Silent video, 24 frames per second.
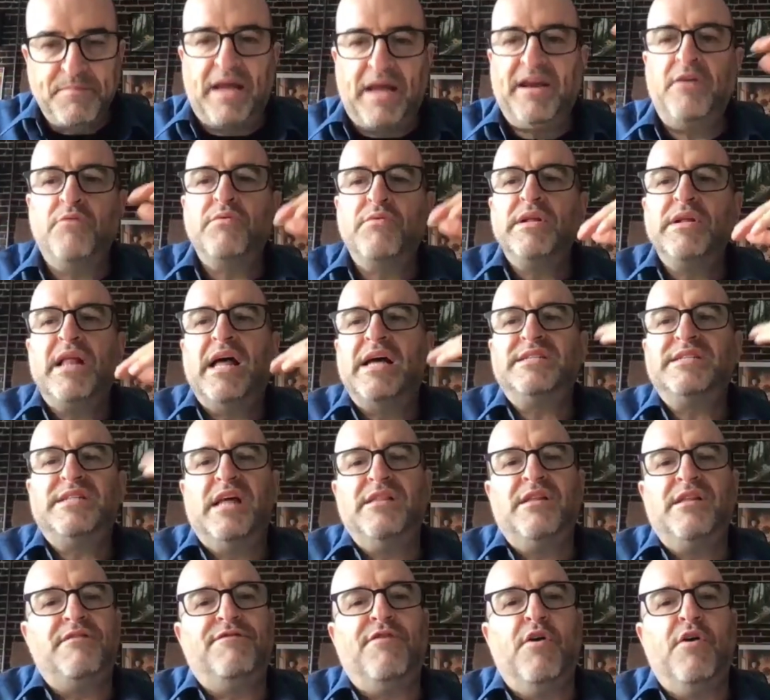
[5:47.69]
I didn't realize
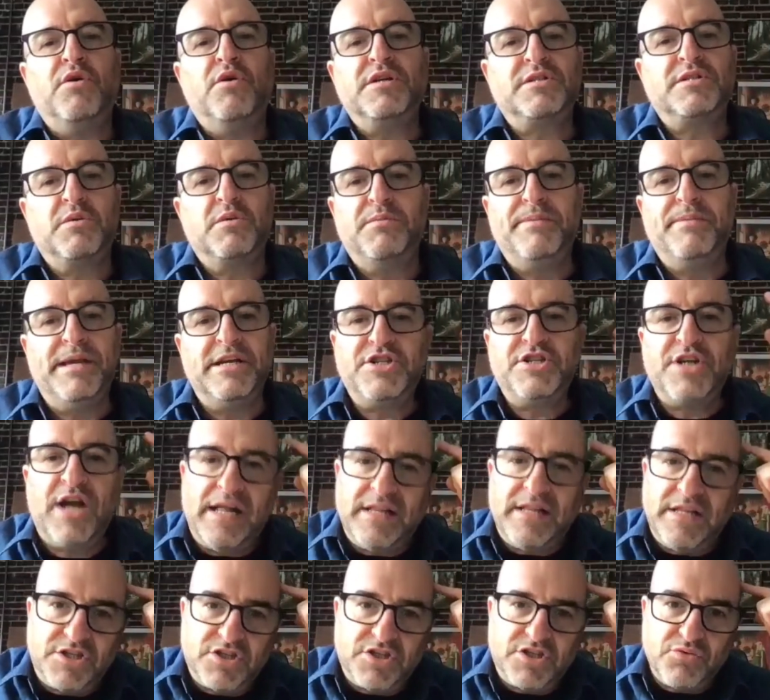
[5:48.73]
then that focus would be a
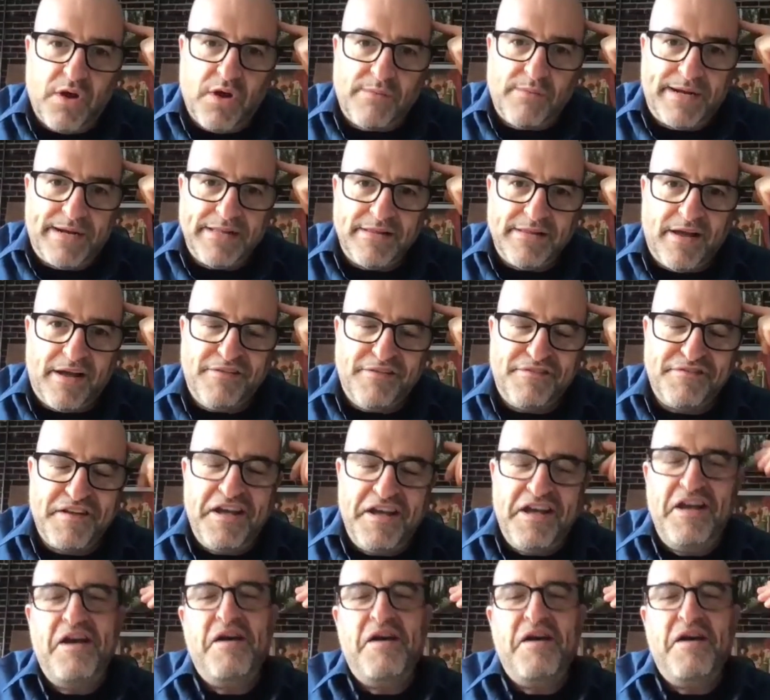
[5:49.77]
challenge throughout my life.